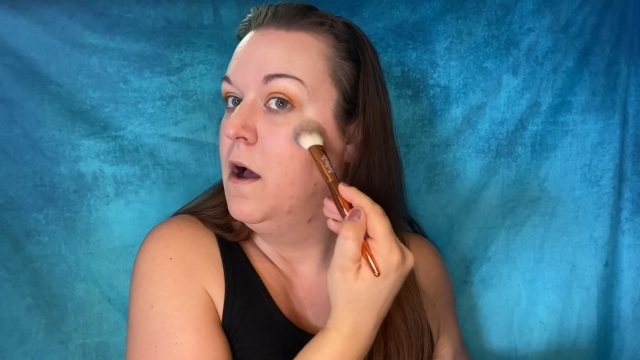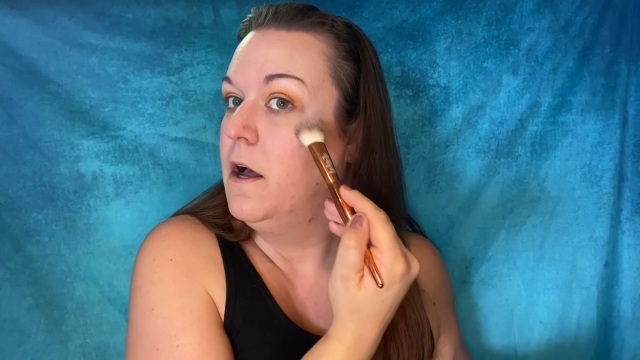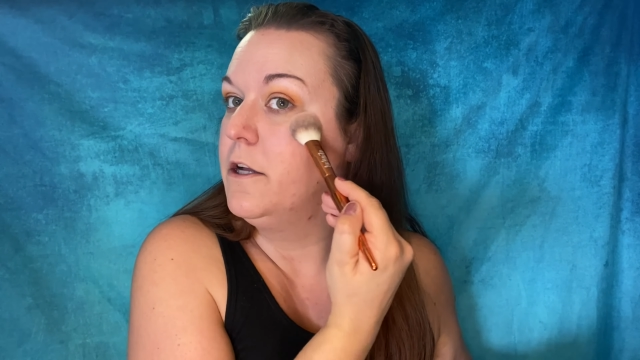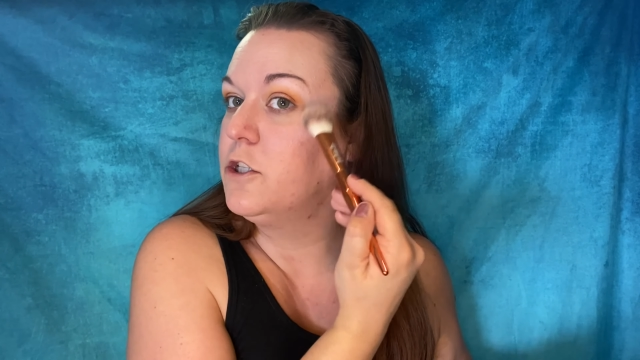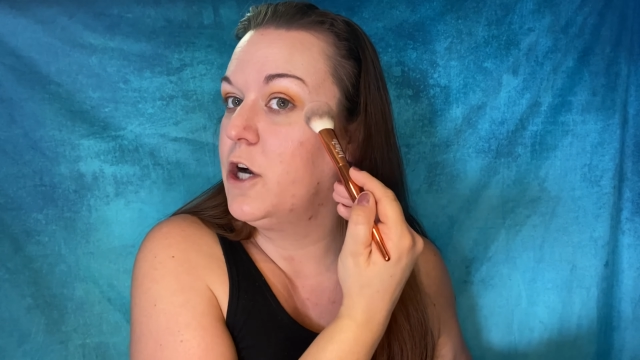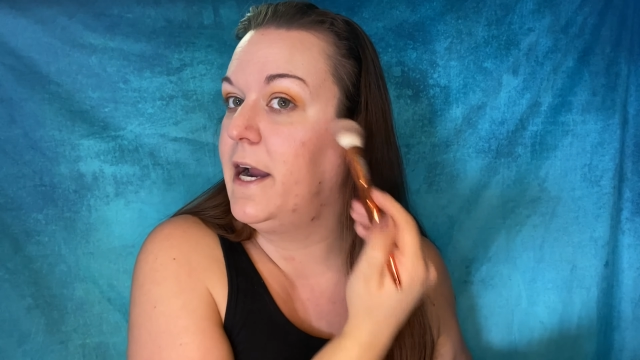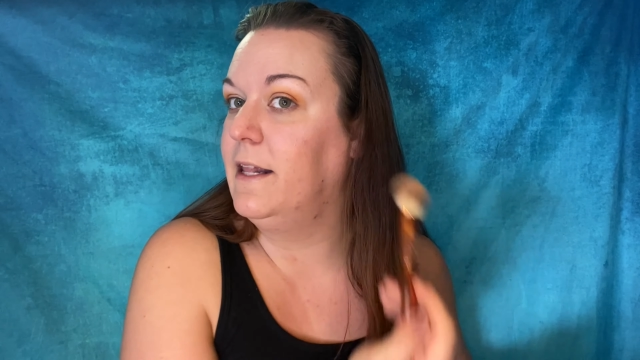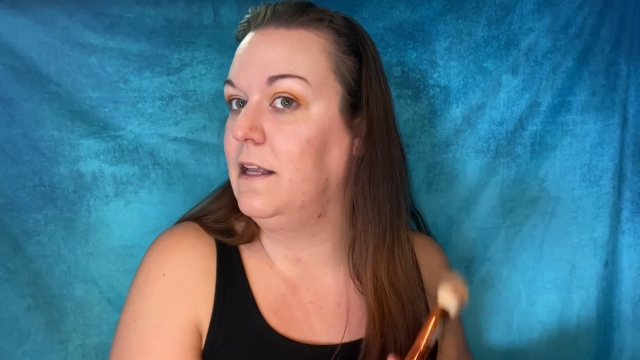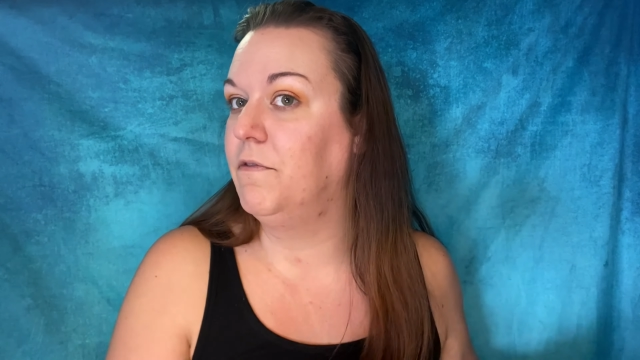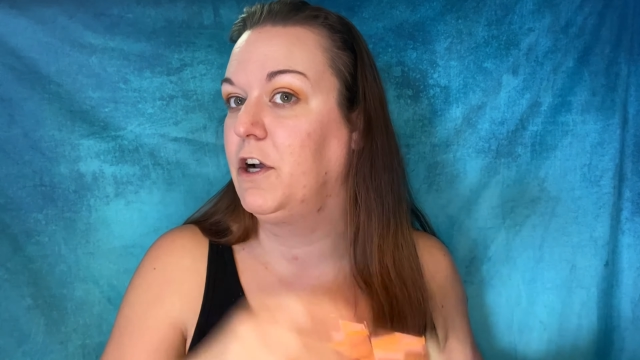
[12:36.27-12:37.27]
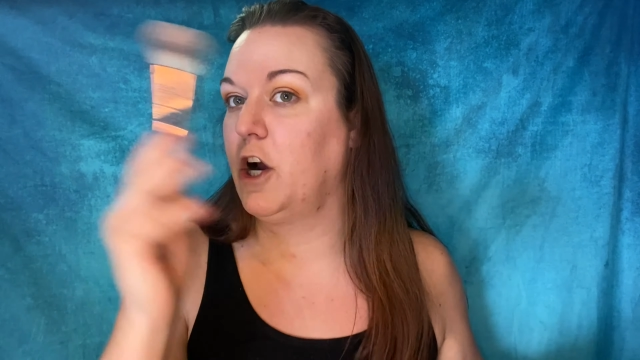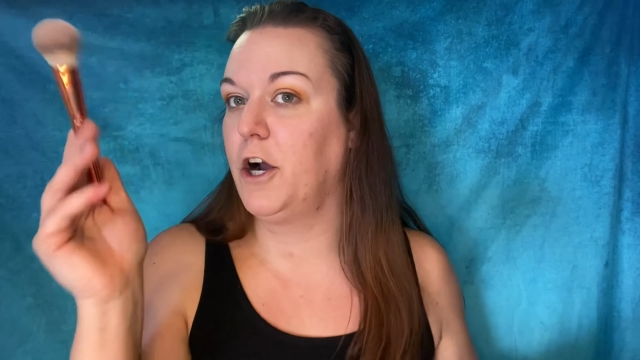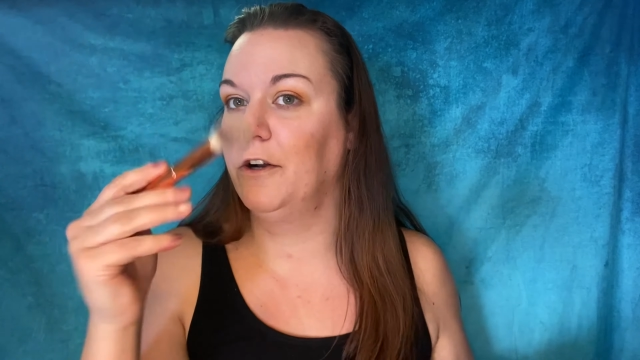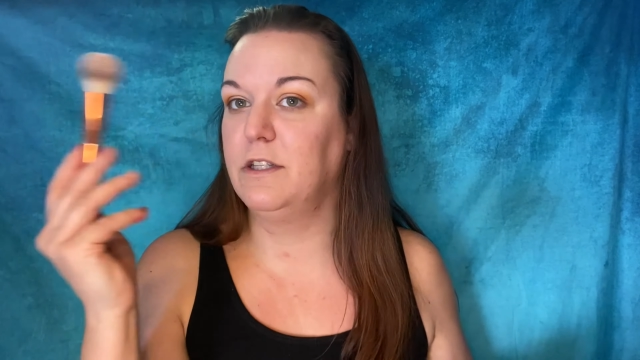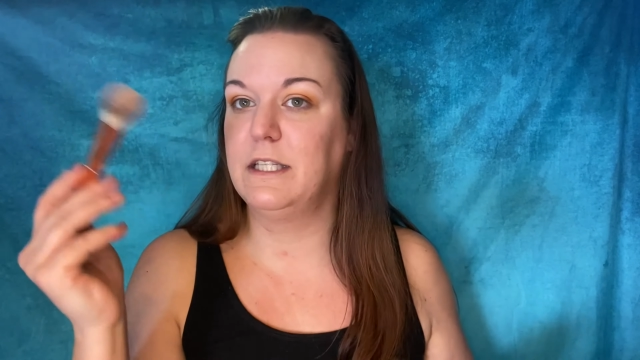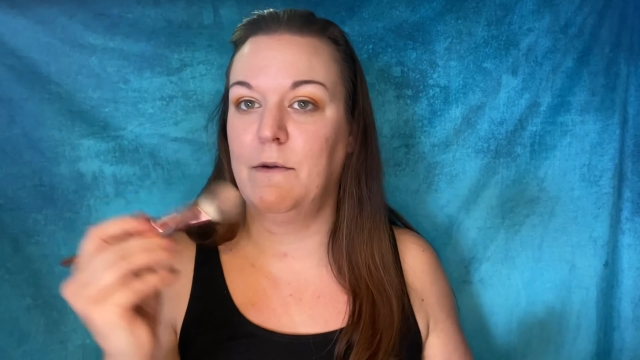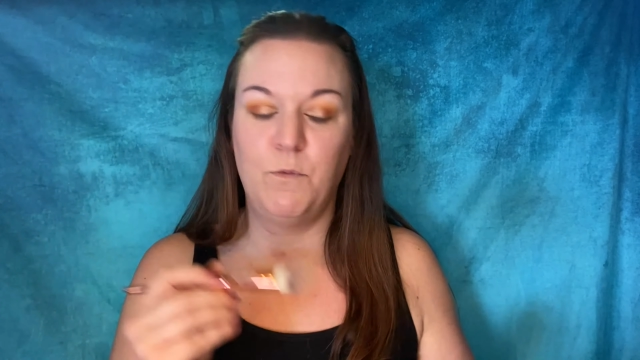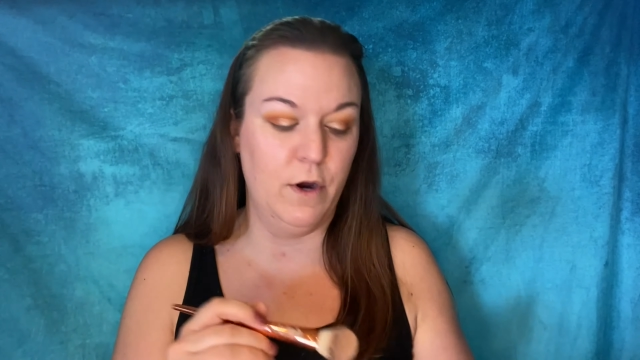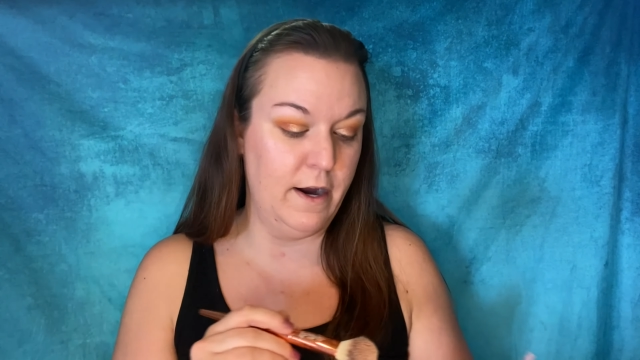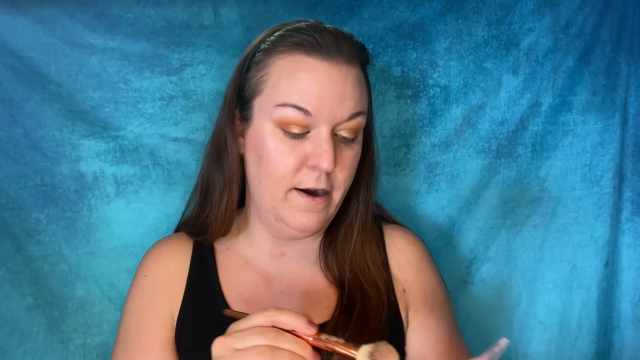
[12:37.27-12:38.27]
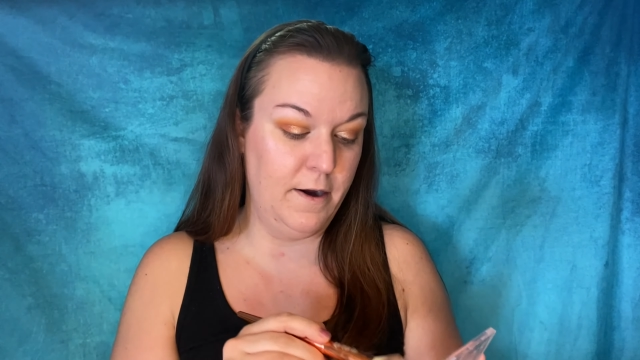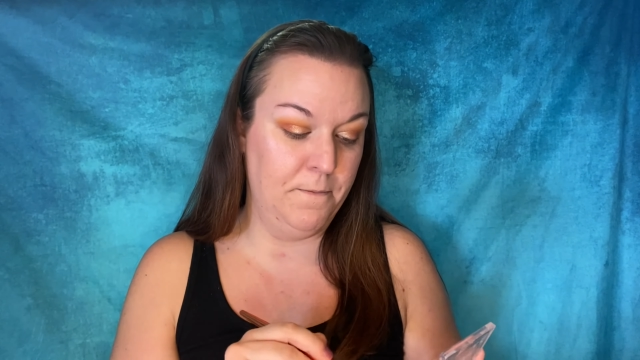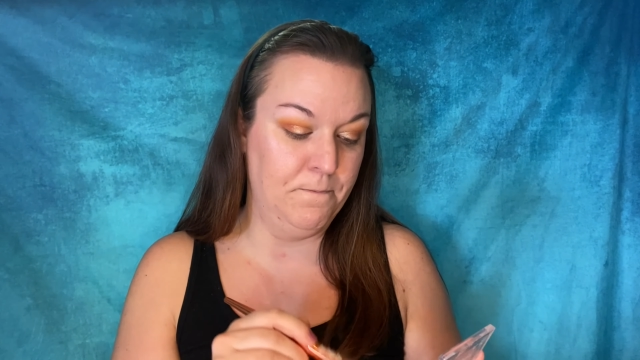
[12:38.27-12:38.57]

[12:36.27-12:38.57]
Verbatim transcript: I'll try and leave a card somewhere.